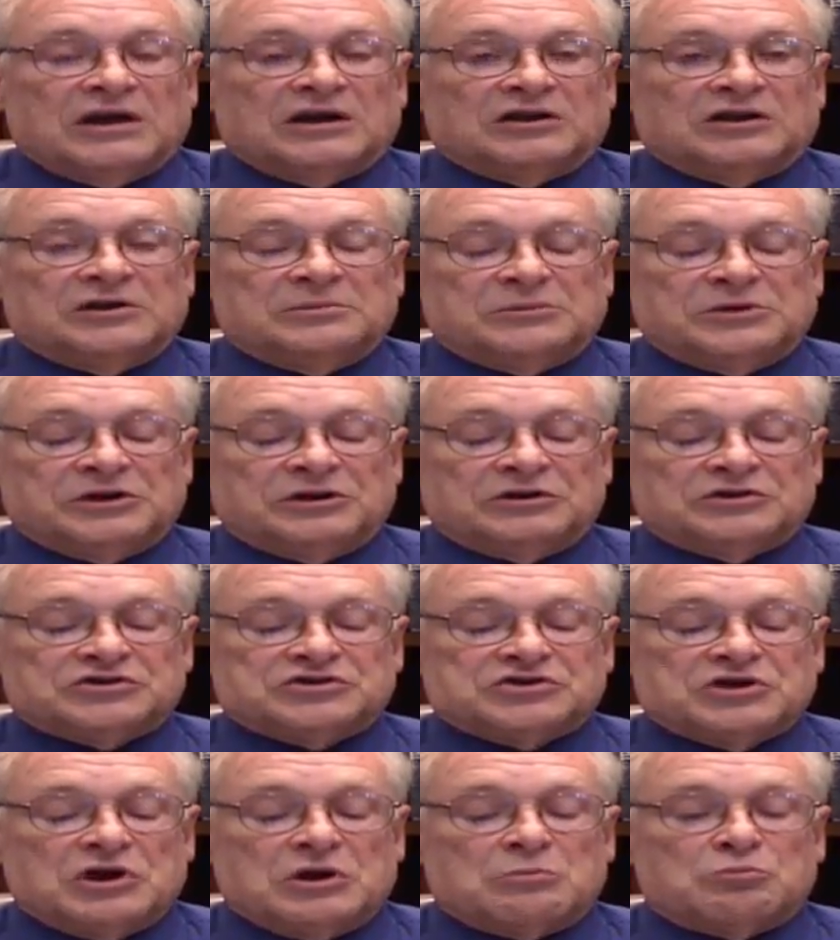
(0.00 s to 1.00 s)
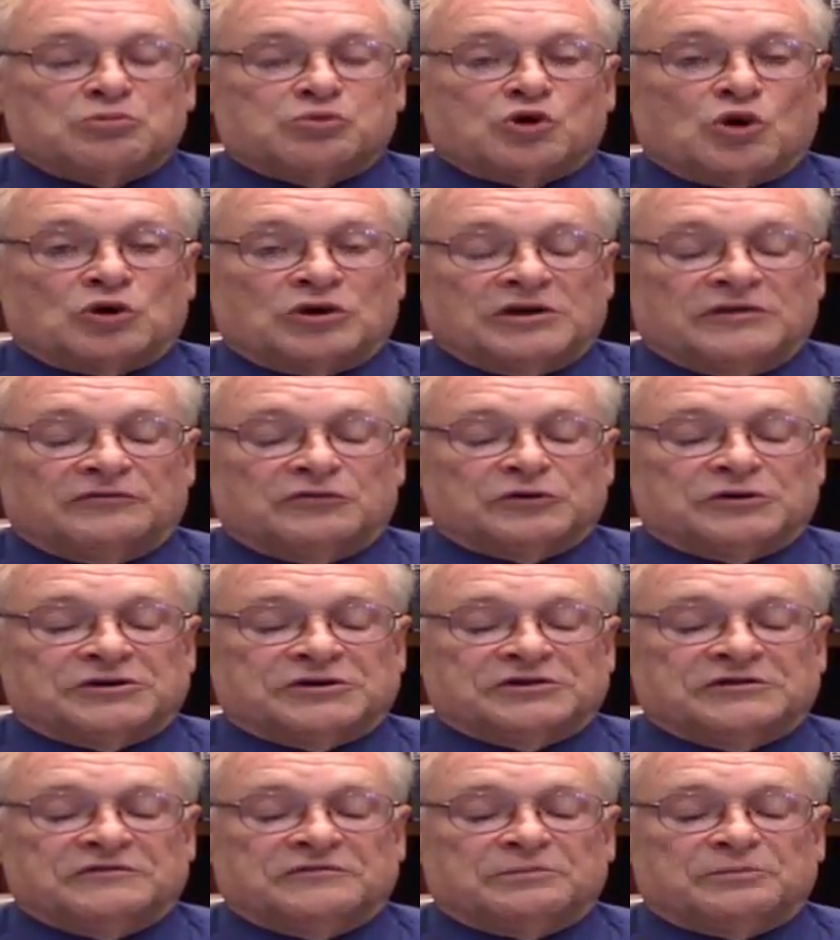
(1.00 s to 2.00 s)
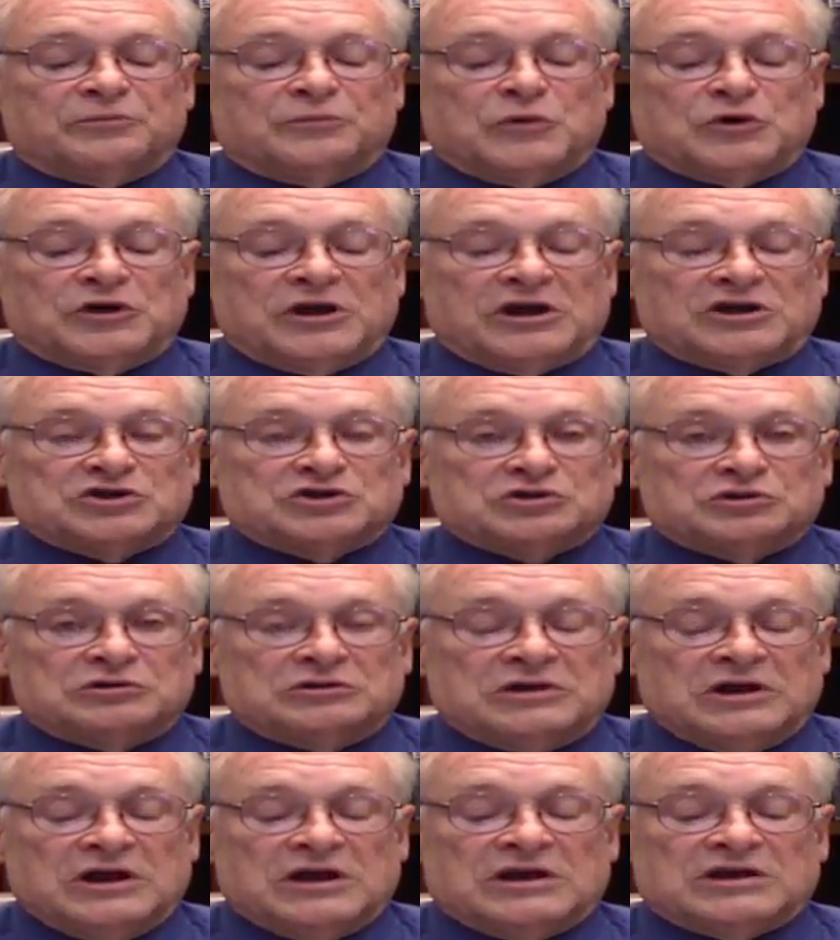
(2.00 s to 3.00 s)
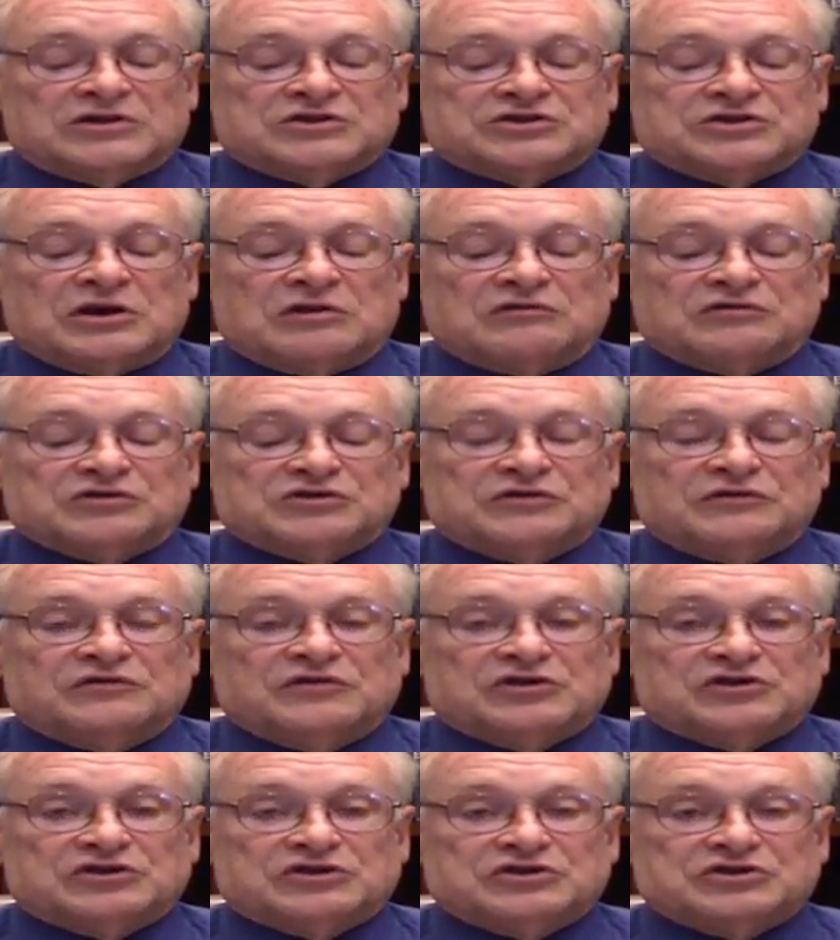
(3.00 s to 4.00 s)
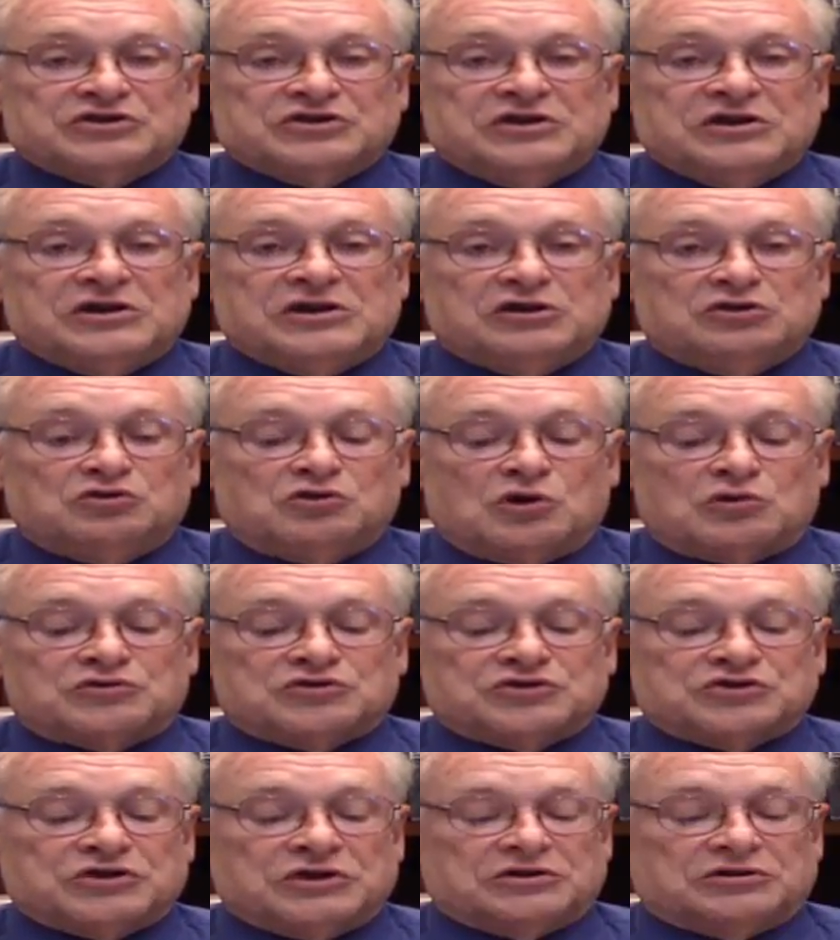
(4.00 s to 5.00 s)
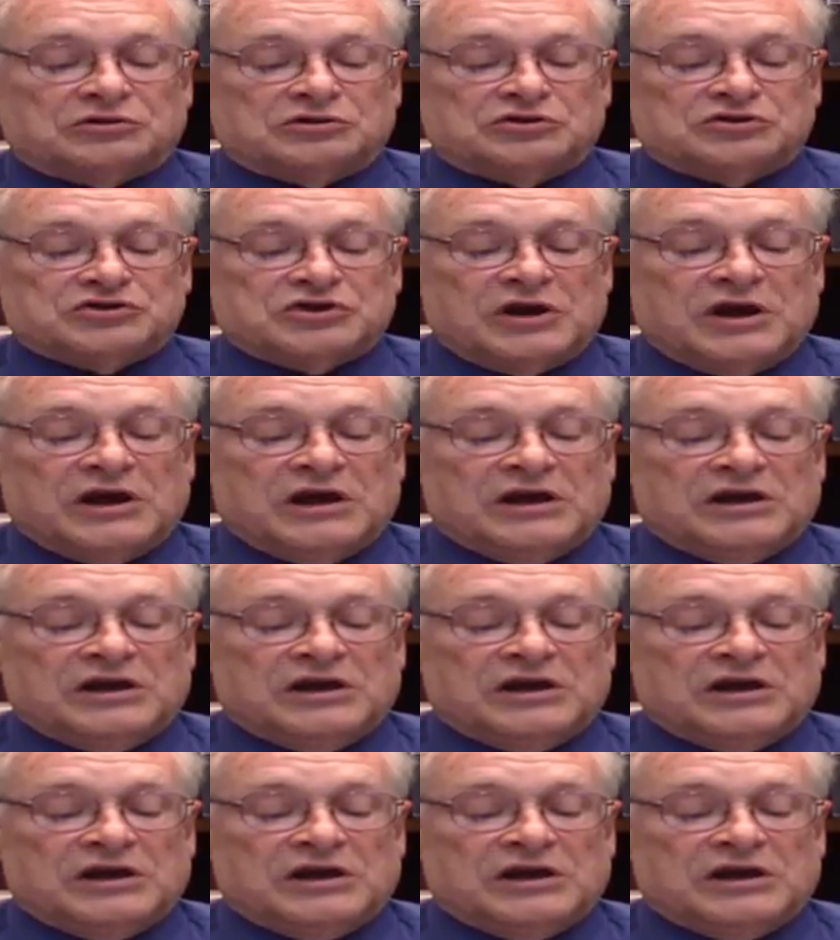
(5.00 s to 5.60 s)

limitless proliferative potential, self-sufficiency in growth signals,